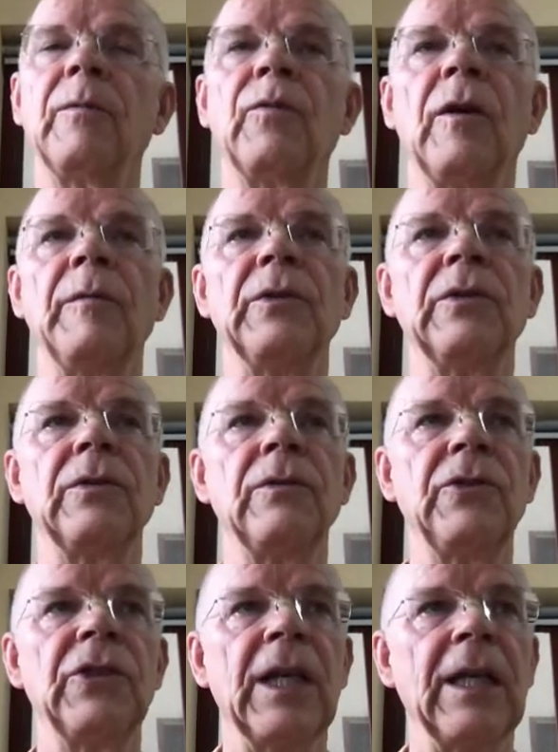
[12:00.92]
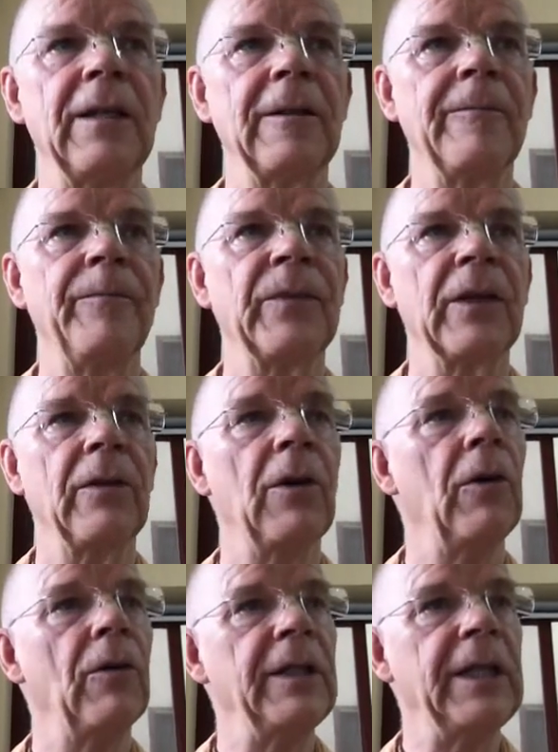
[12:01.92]
promise to chant the
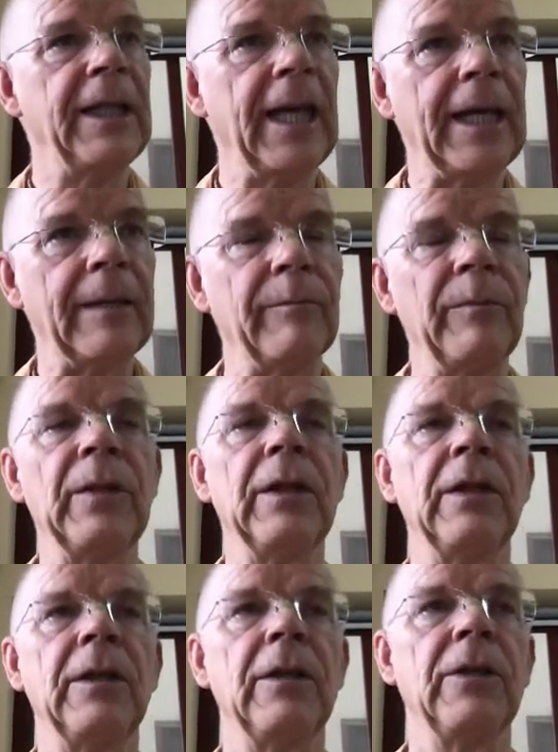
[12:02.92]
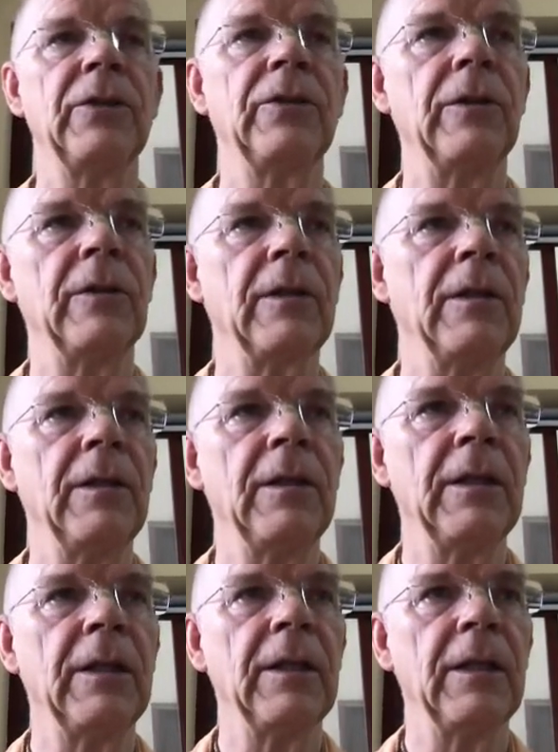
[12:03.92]
holy name a certain
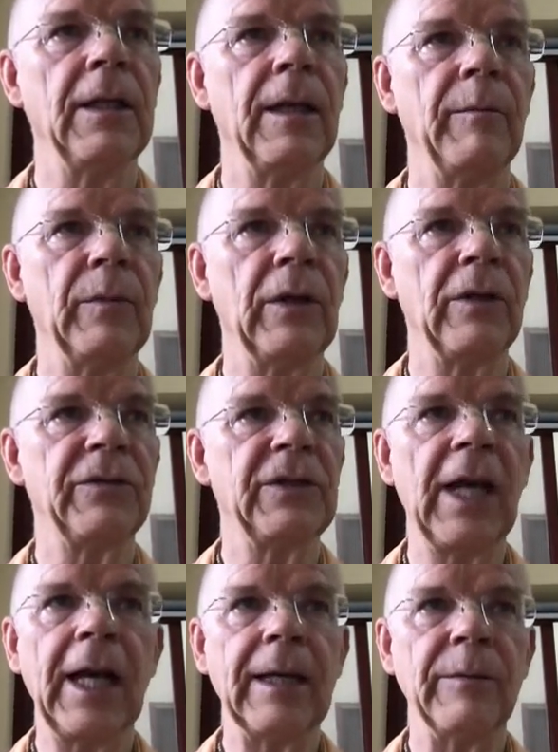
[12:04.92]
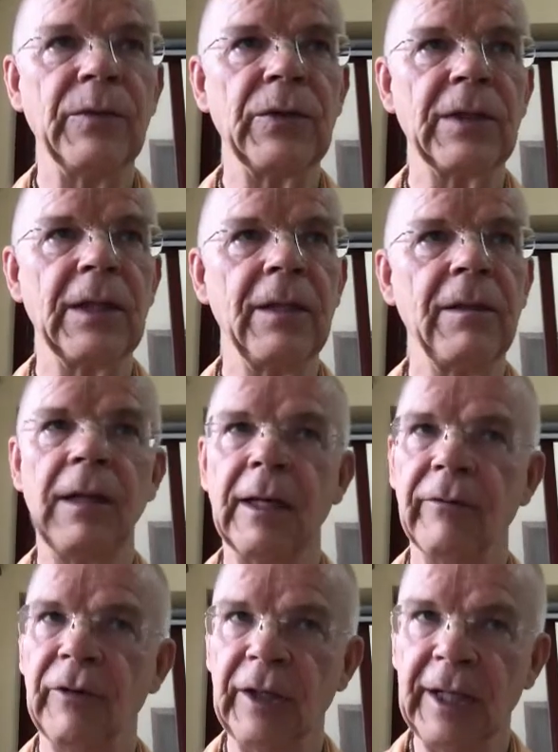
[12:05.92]
number of times
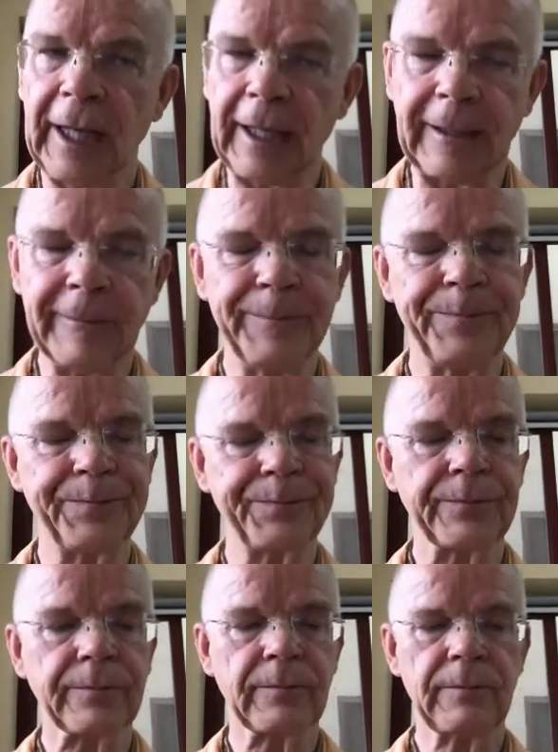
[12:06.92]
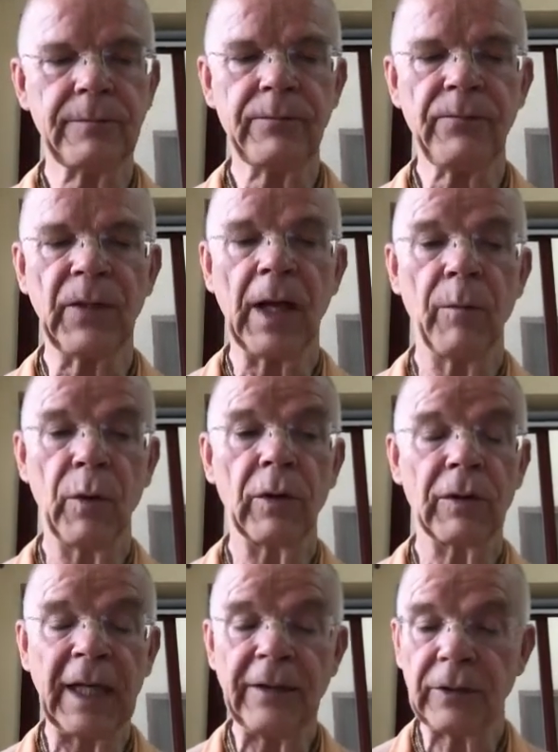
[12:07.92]
every day. Por lo
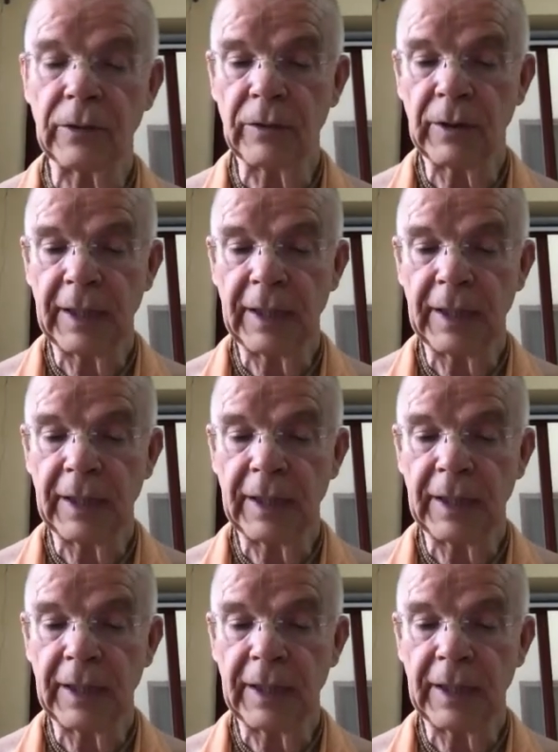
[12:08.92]
tanto,